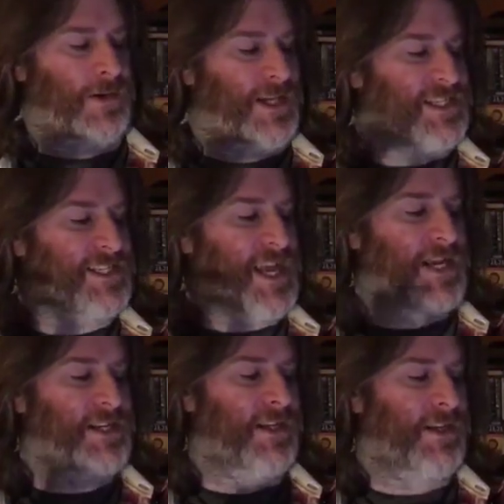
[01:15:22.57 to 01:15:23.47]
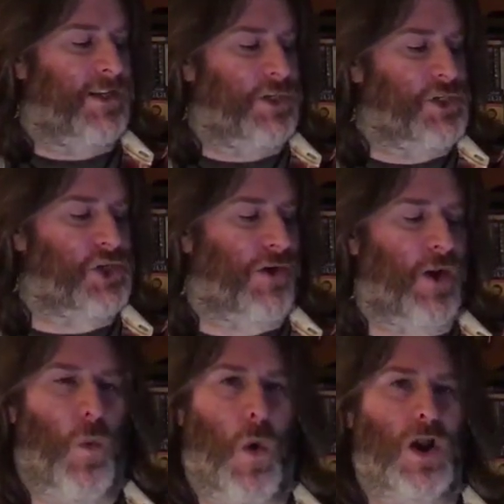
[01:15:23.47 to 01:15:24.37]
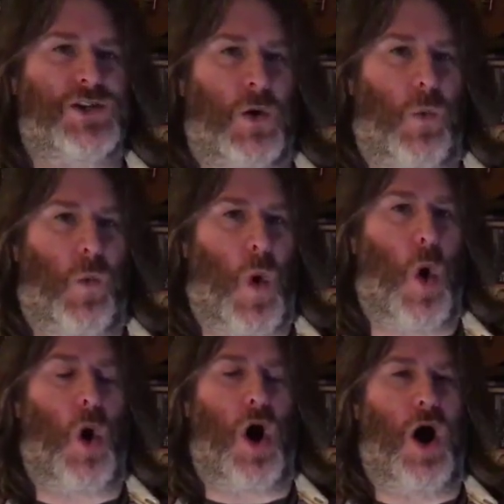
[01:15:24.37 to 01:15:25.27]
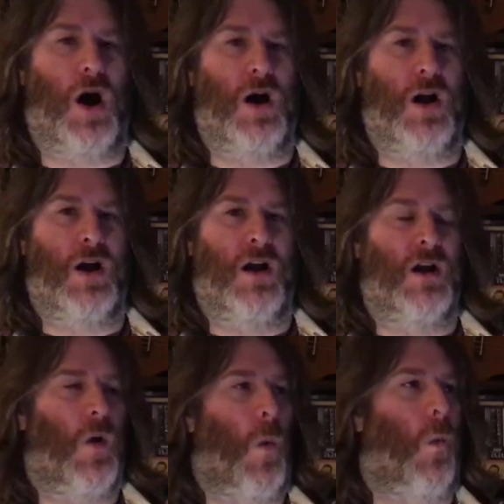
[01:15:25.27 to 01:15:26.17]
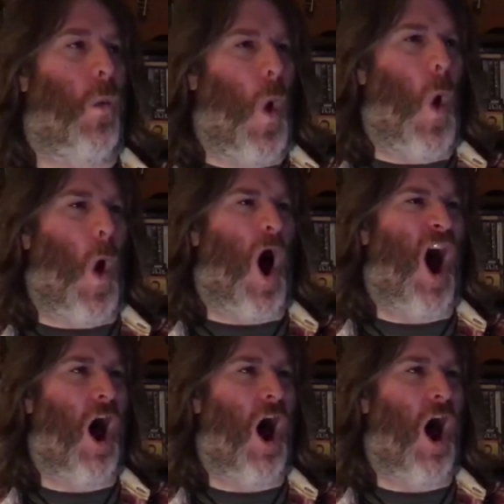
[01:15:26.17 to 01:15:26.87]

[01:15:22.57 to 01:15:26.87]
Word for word: is set during what war? War.